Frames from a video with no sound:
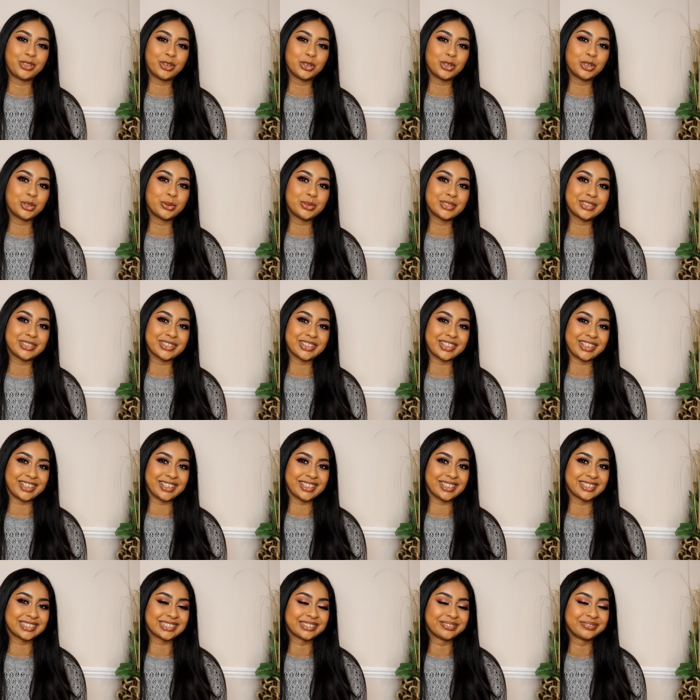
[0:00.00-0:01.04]
Thor was
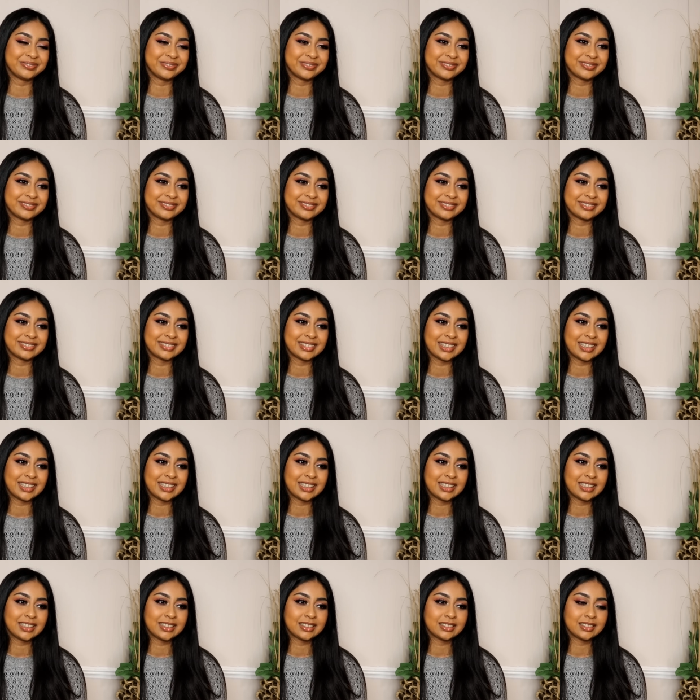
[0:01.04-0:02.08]
good I didn't watch
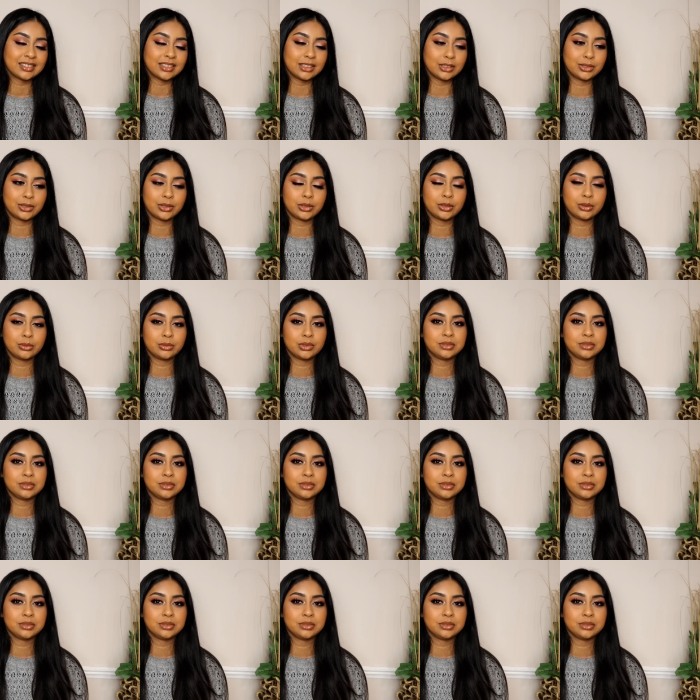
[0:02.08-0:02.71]
that it's a good